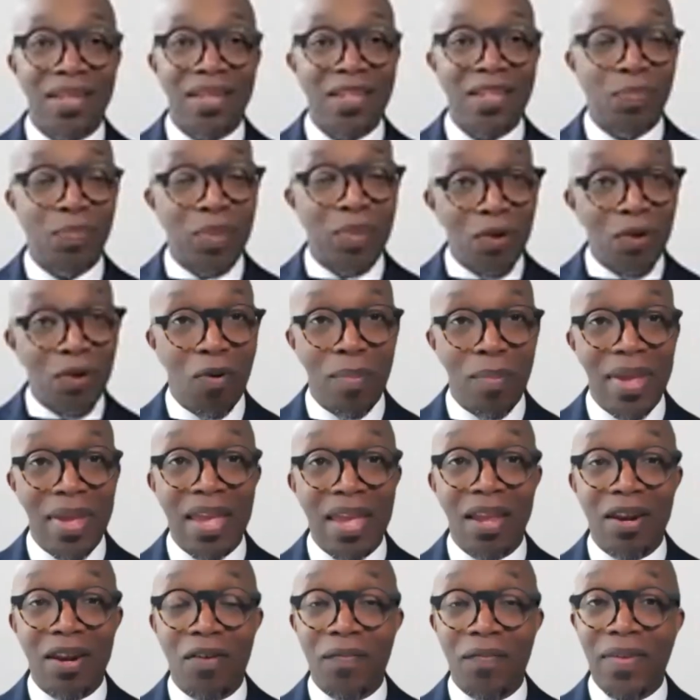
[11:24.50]

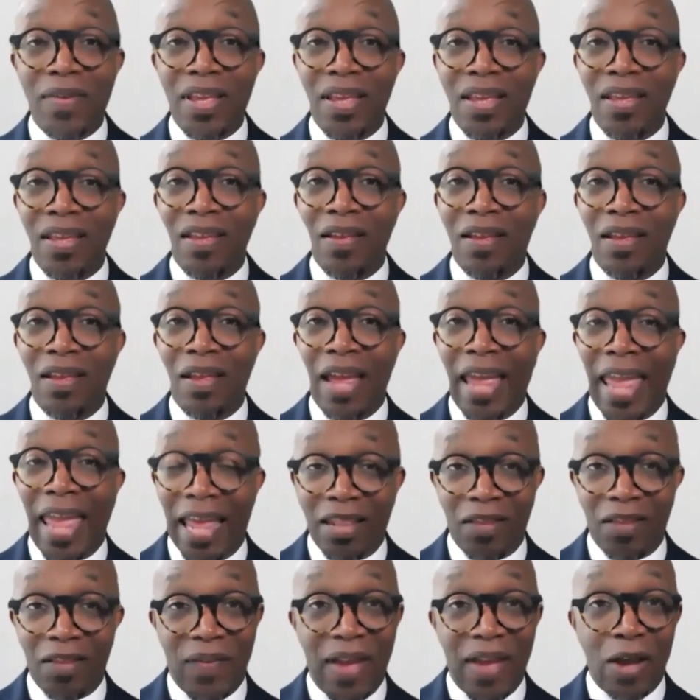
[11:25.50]
pyramid of,
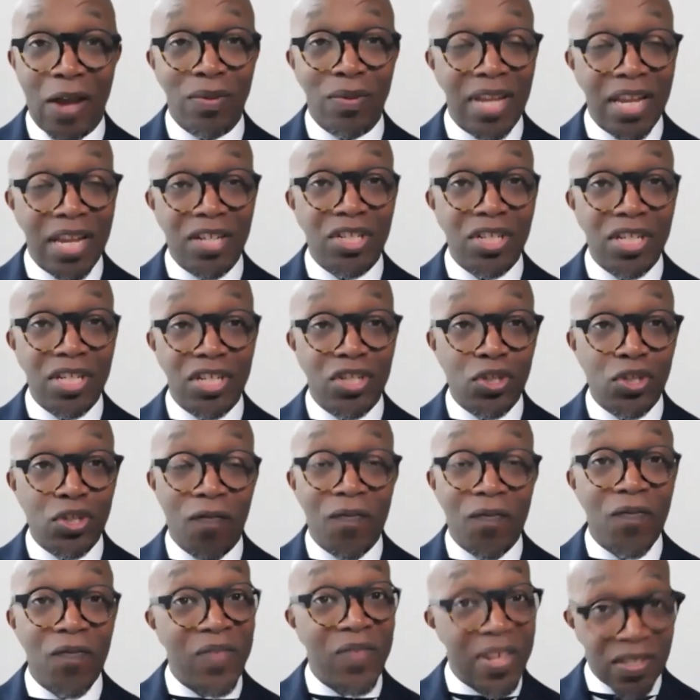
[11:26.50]
at the foundation is your
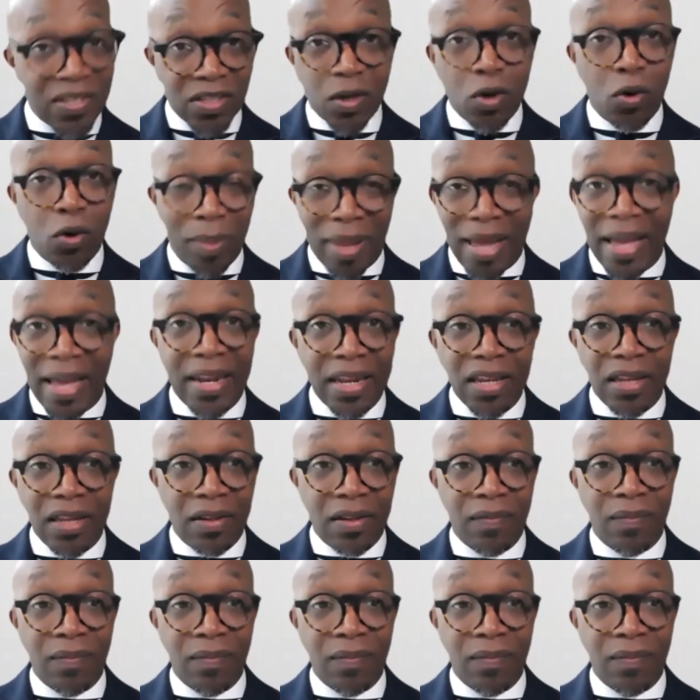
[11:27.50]
physical body.